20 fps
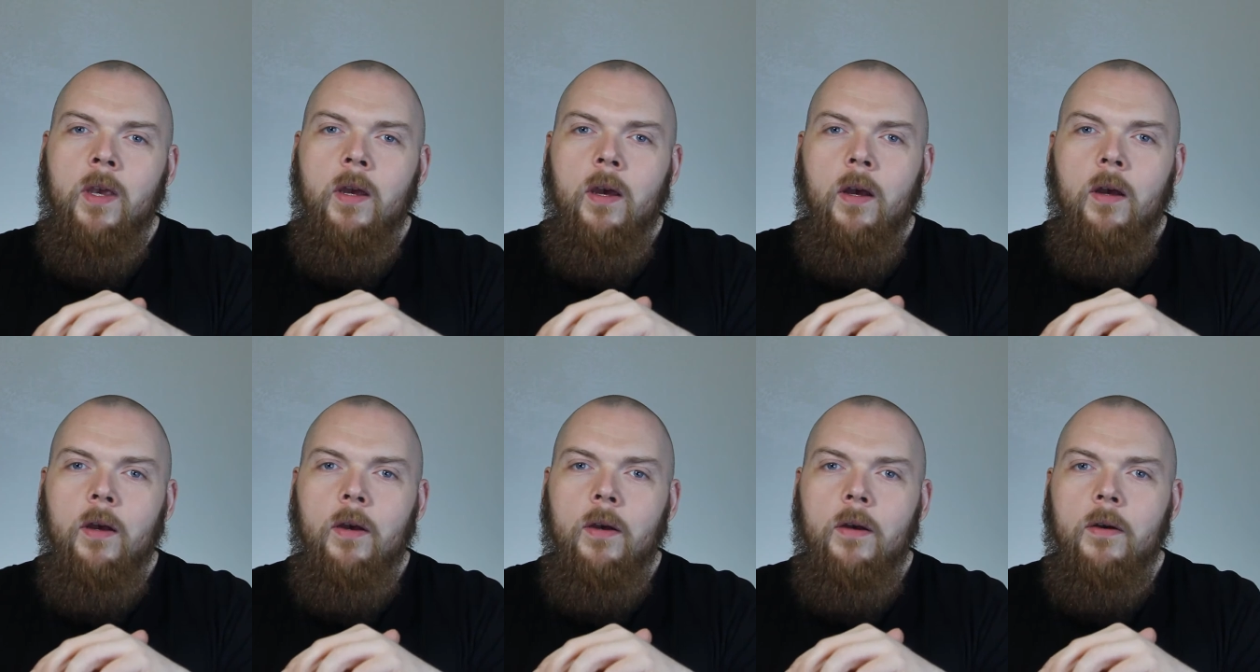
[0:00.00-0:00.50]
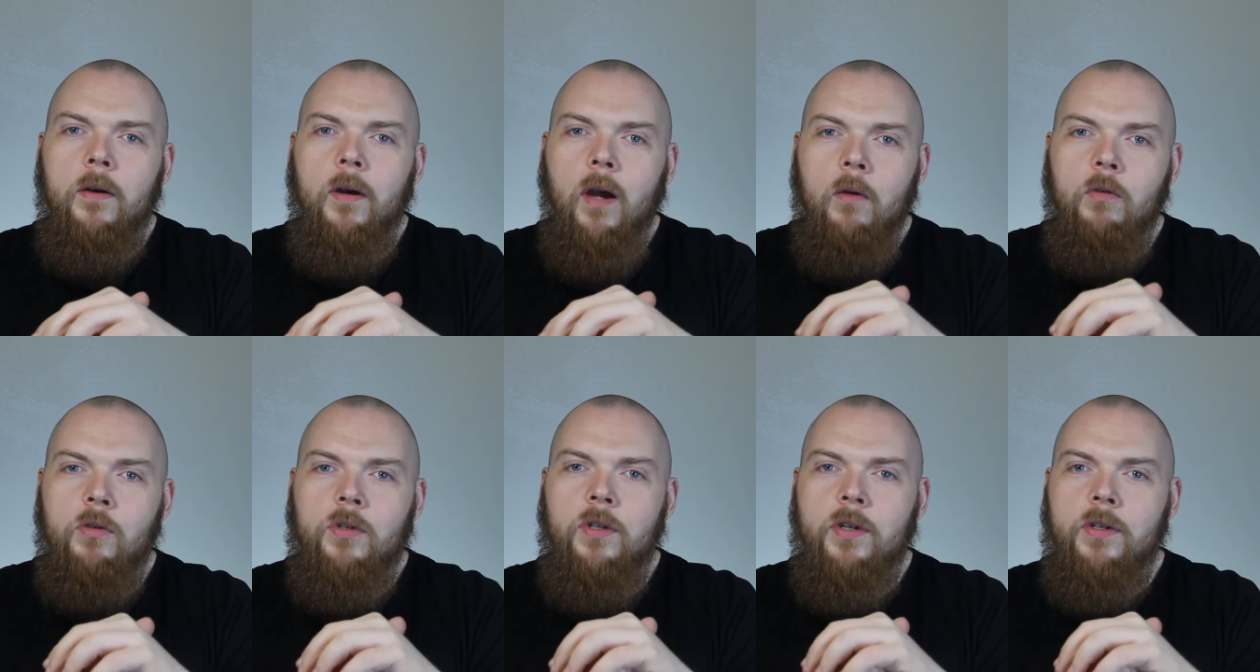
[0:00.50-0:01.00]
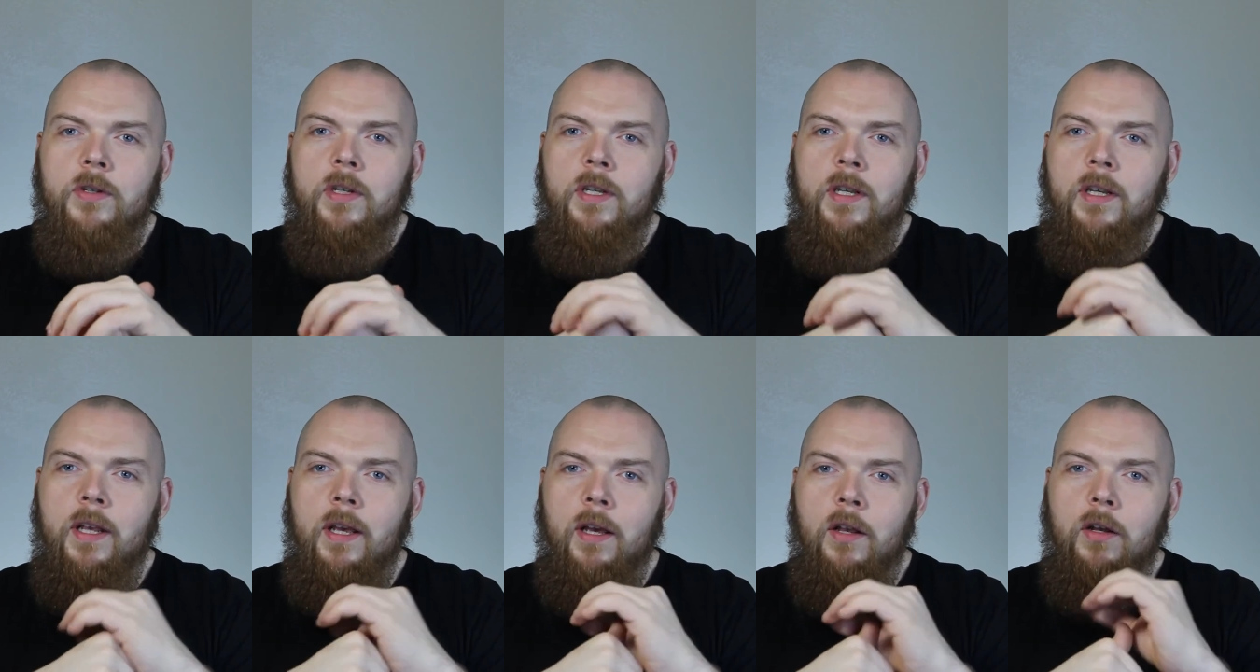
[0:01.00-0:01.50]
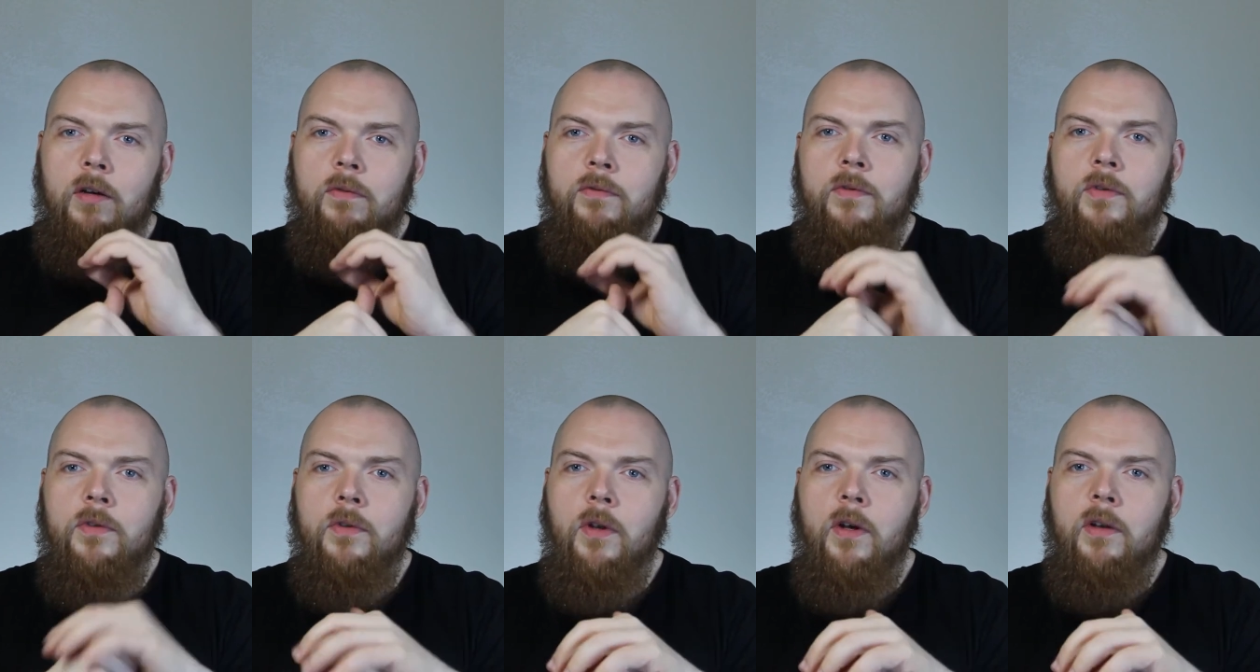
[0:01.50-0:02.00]
I was just eating enough
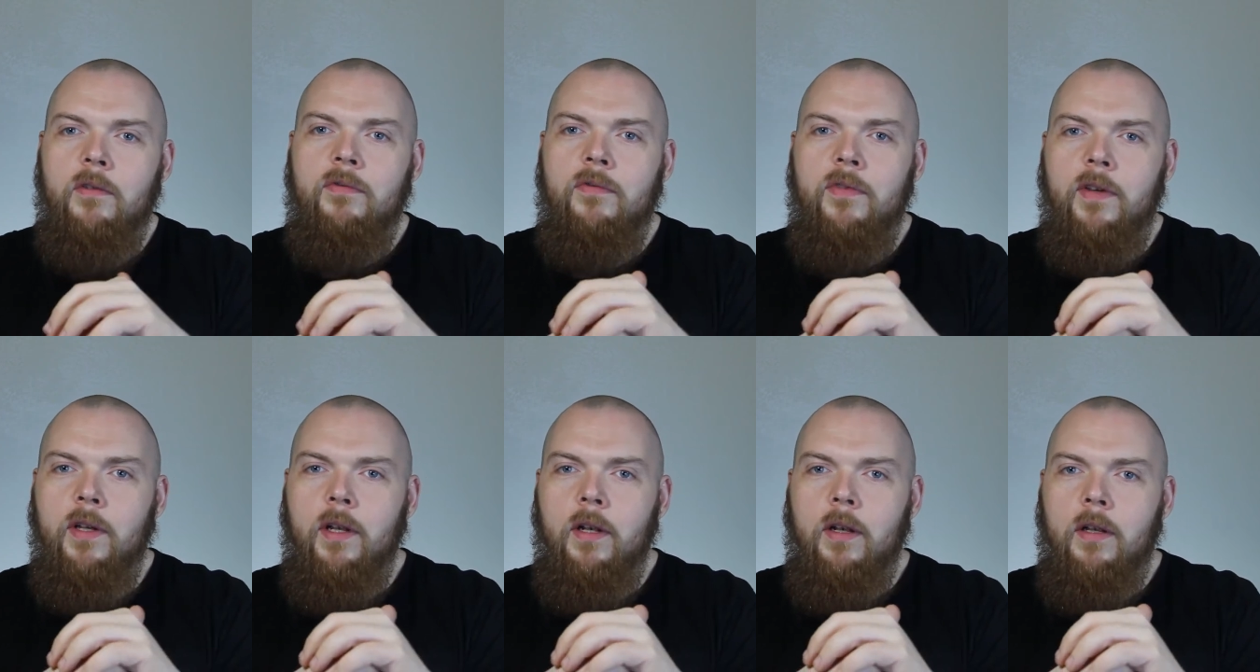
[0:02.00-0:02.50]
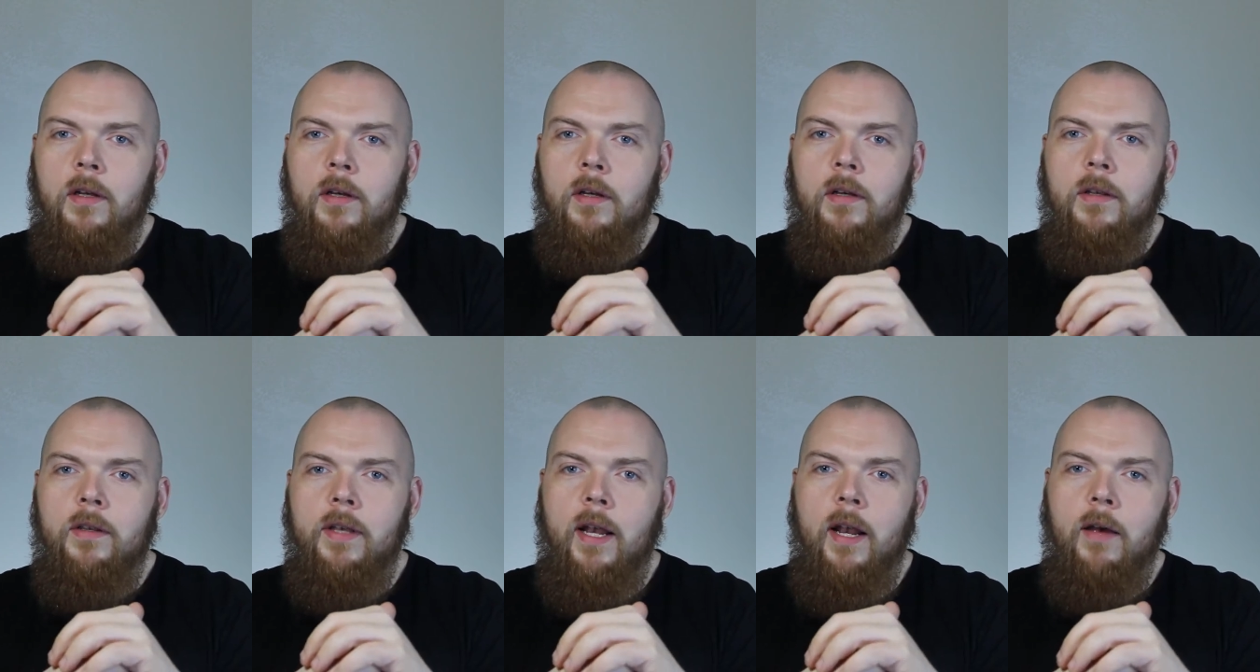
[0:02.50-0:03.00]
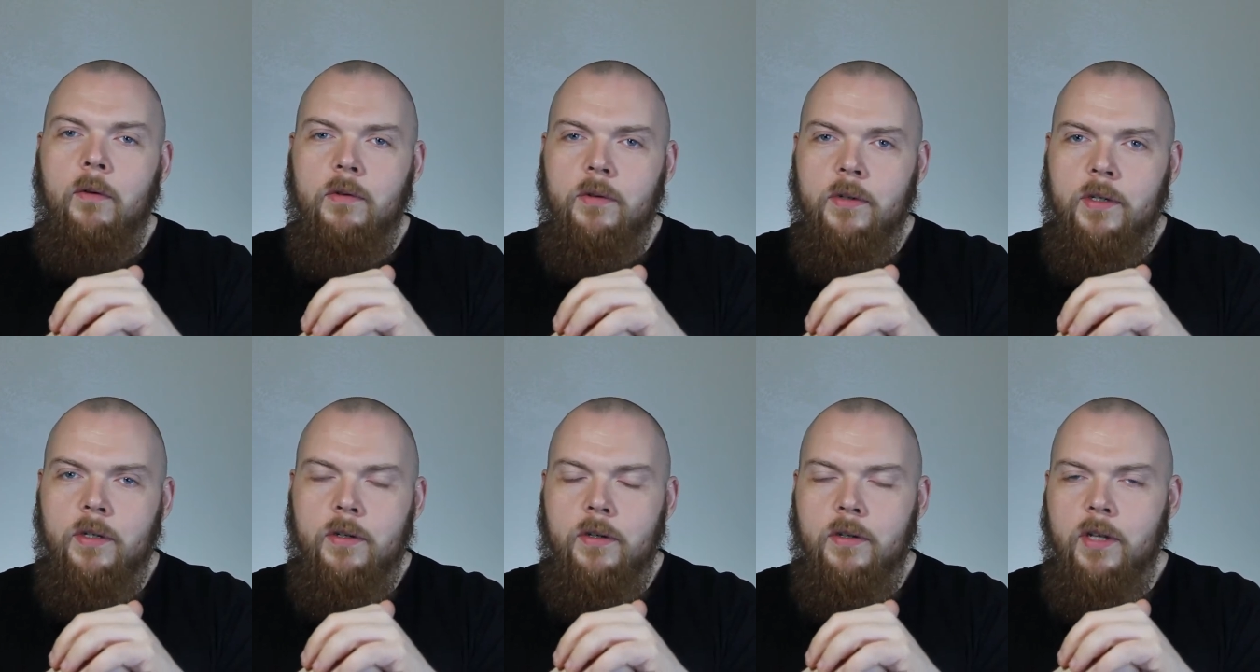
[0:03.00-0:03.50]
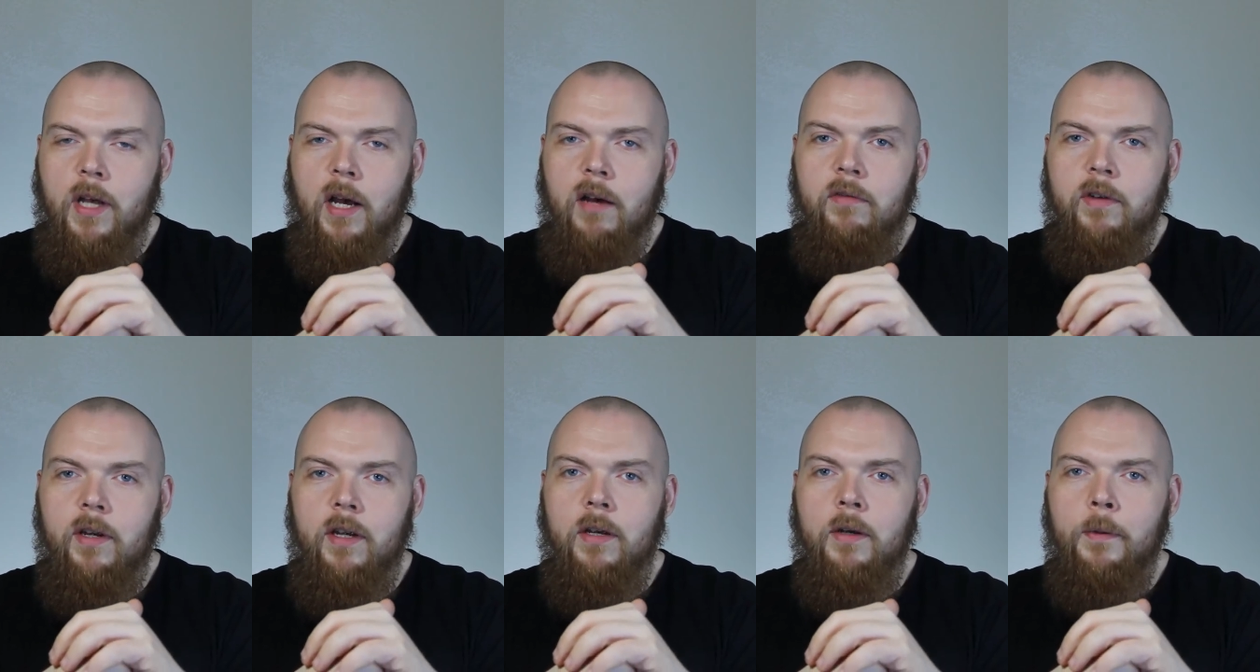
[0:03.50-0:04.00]
to not feel that I was
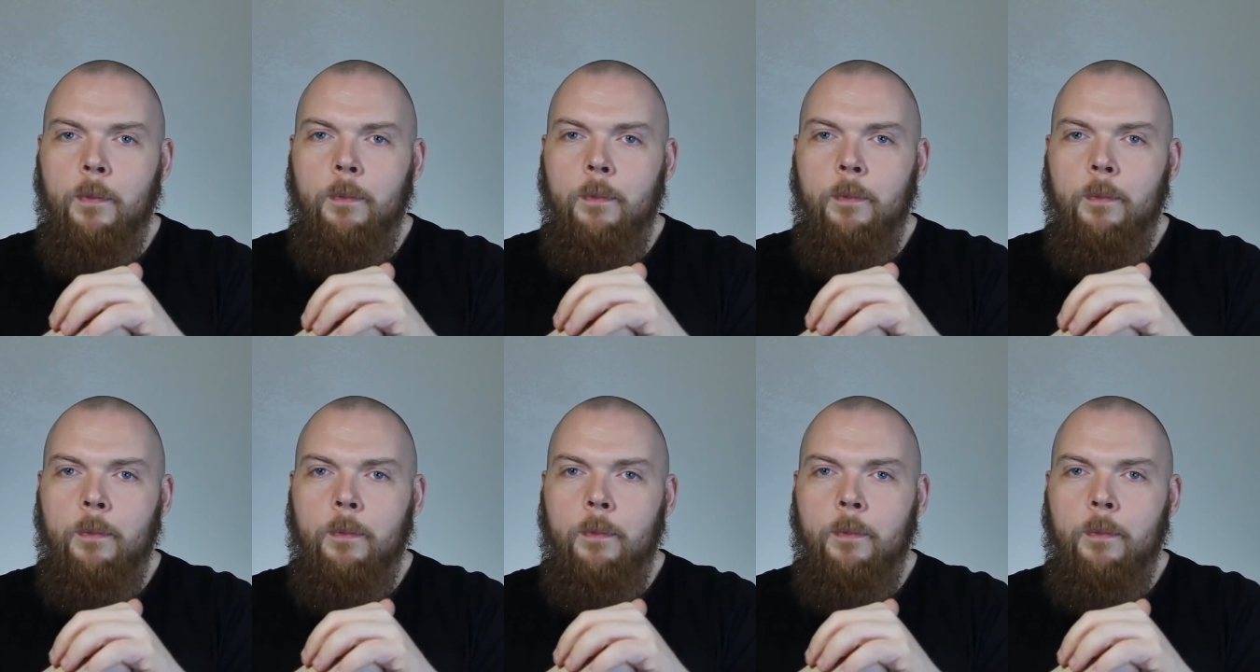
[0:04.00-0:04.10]
starving.